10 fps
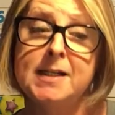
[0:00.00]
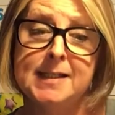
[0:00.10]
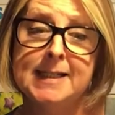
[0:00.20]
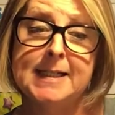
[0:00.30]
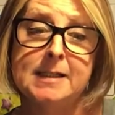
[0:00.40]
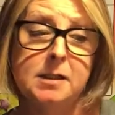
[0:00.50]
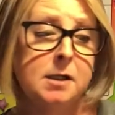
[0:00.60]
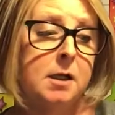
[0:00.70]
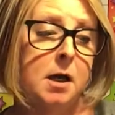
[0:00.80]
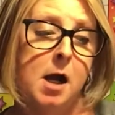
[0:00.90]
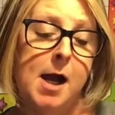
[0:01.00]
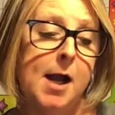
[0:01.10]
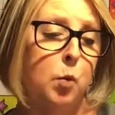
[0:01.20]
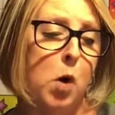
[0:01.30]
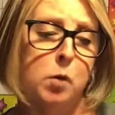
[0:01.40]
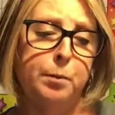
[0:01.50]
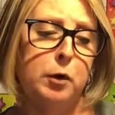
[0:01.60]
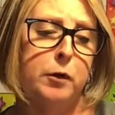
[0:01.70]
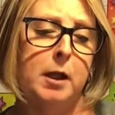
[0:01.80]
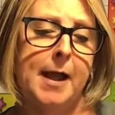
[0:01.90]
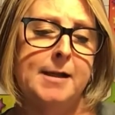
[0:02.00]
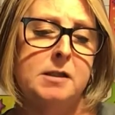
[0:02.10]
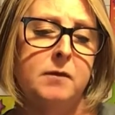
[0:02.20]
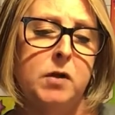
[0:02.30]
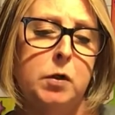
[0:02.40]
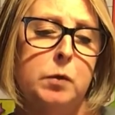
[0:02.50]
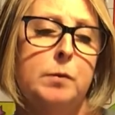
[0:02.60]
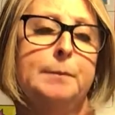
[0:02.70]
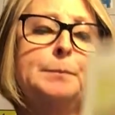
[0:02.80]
indeed. I won't pull the likes of you.